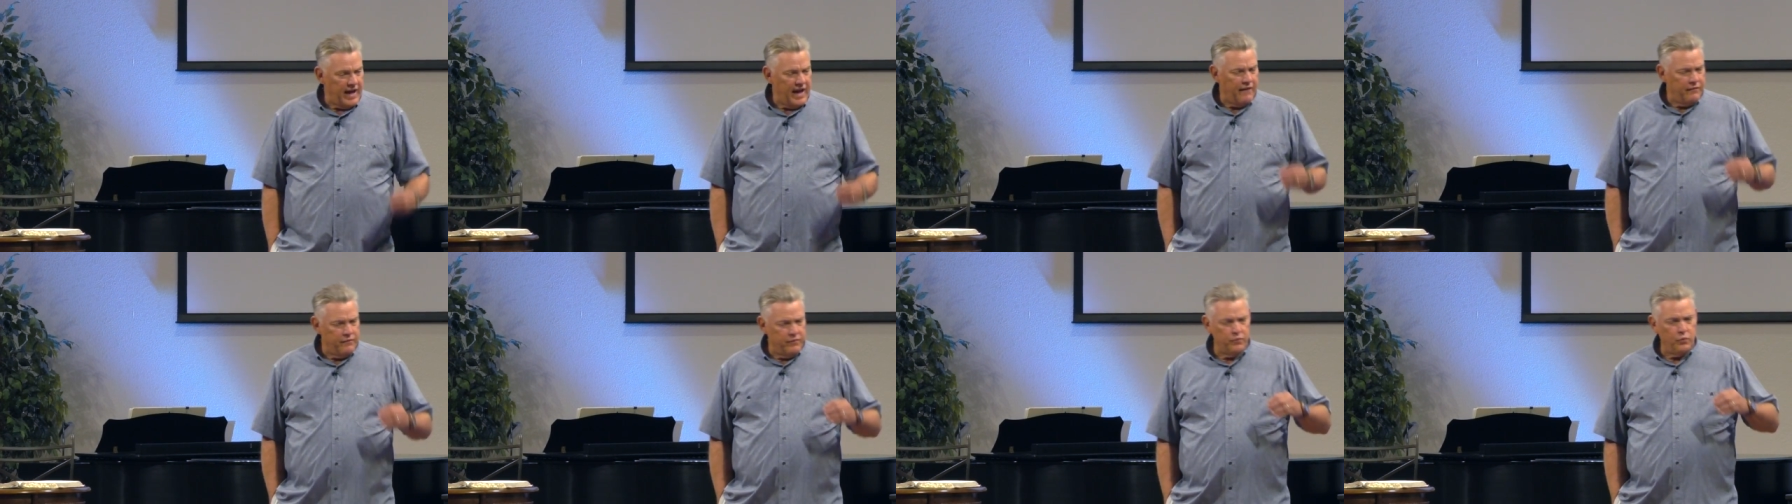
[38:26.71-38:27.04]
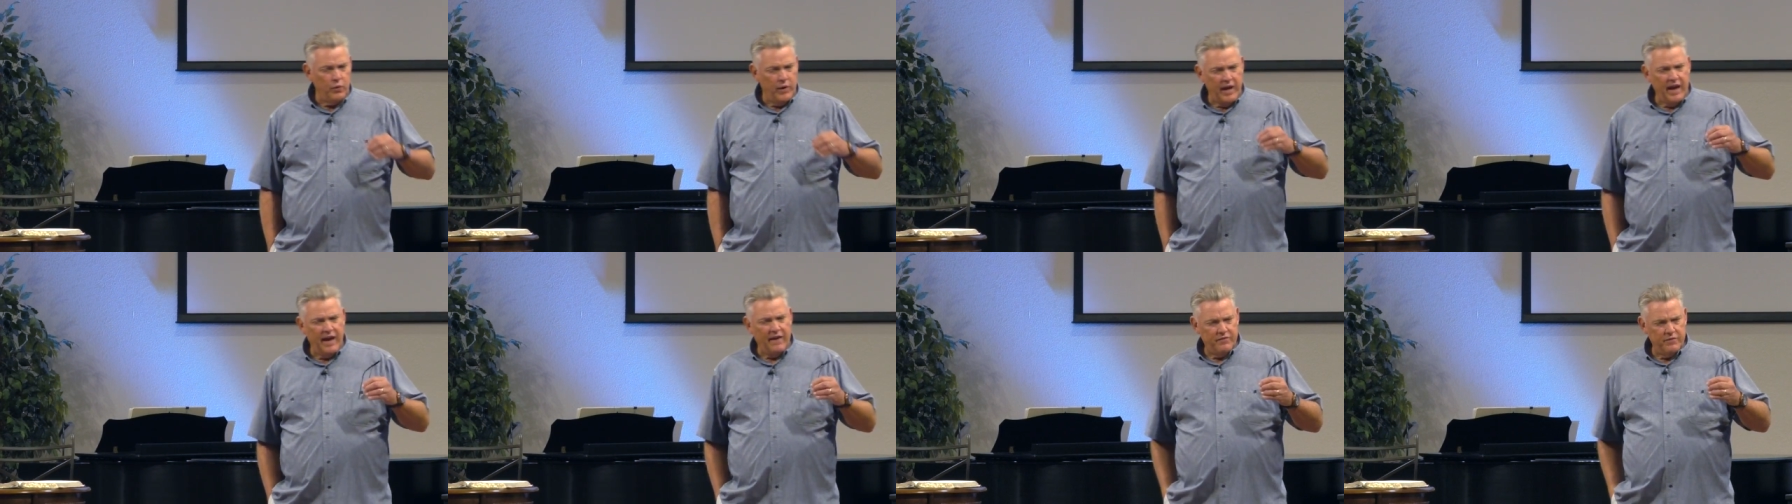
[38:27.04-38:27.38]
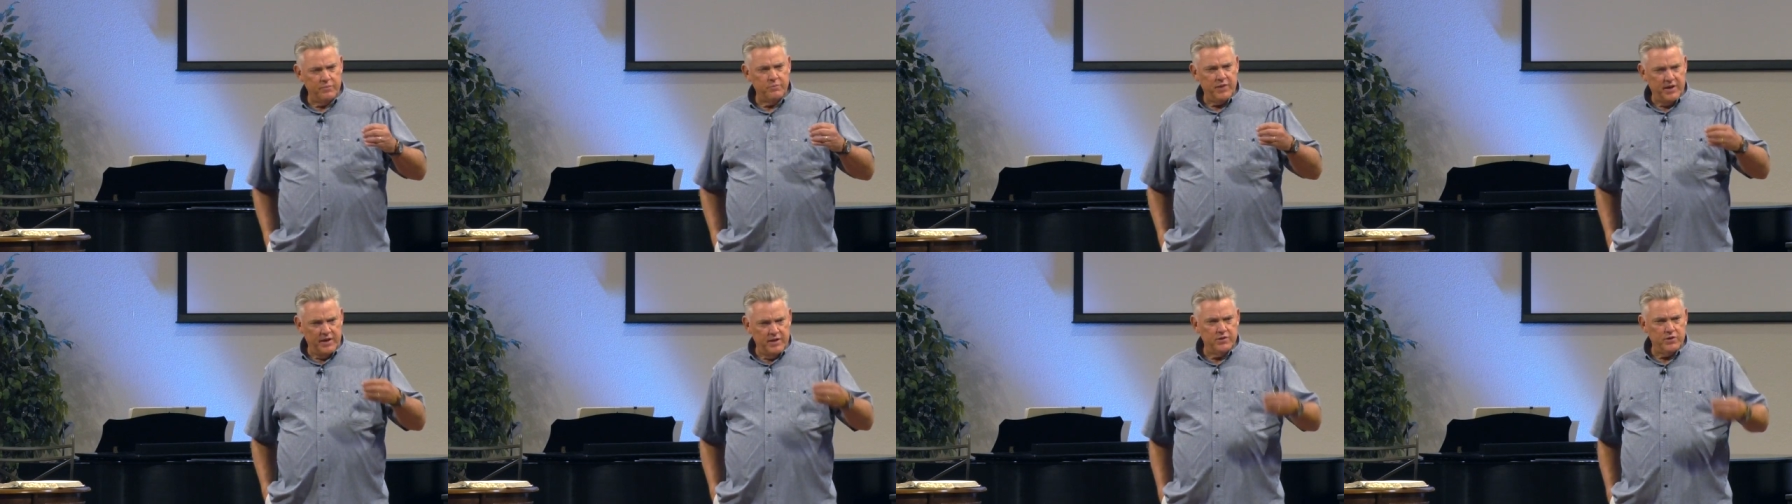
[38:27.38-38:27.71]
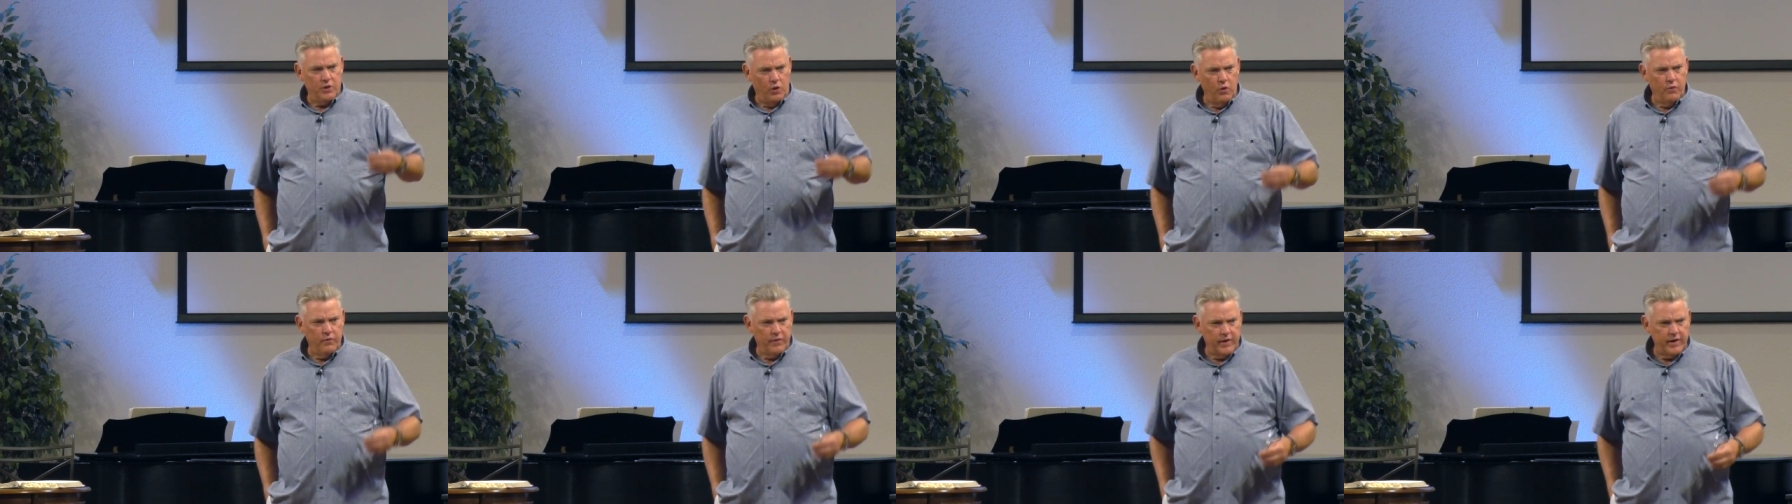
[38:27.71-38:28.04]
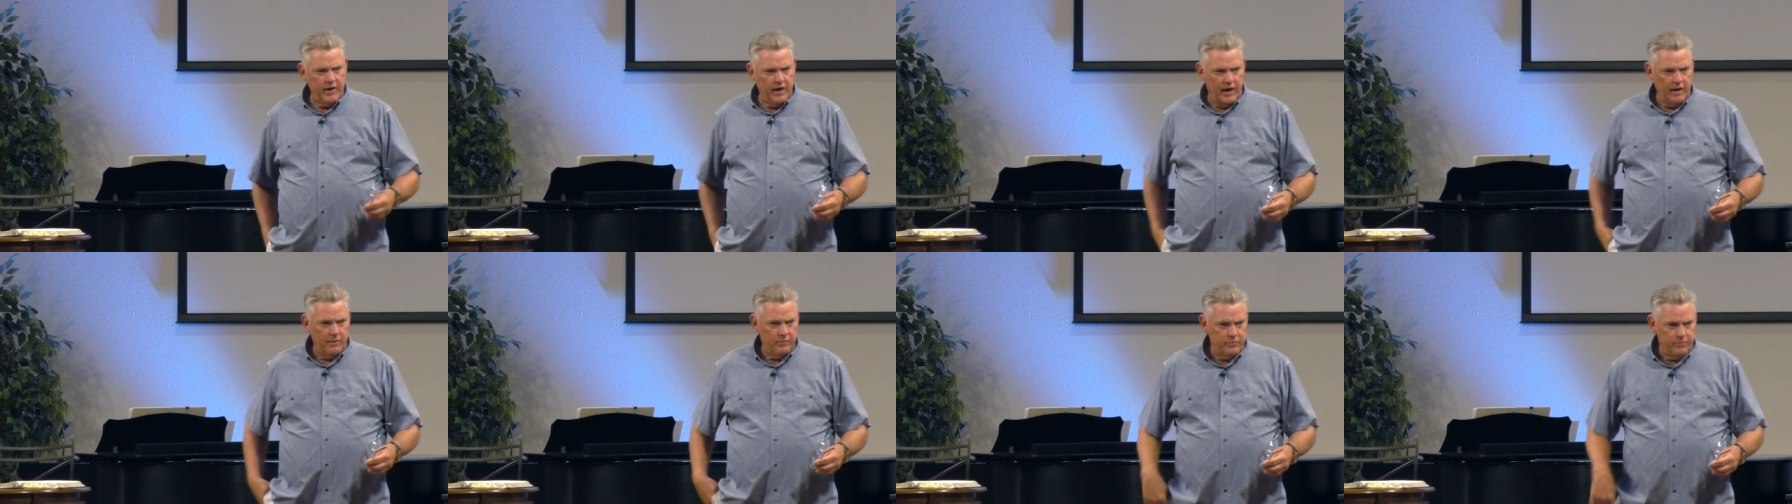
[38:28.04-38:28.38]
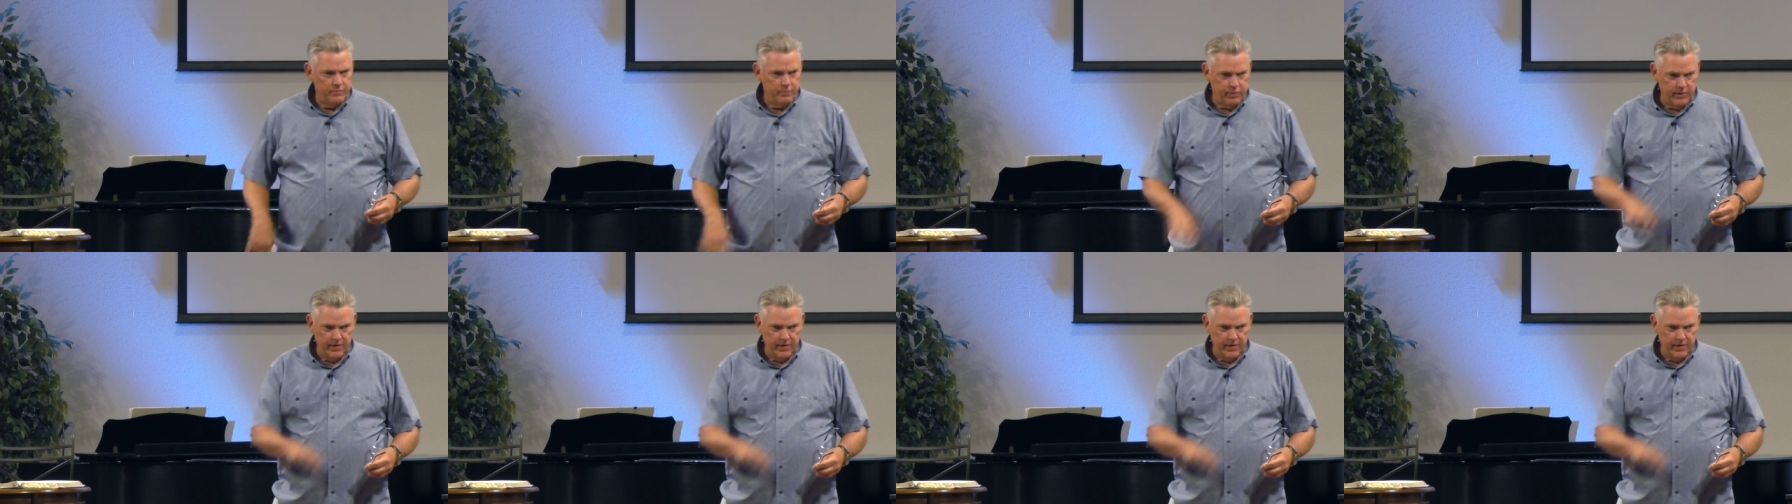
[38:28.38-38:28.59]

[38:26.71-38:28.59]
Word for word: have, we have some things to overcome.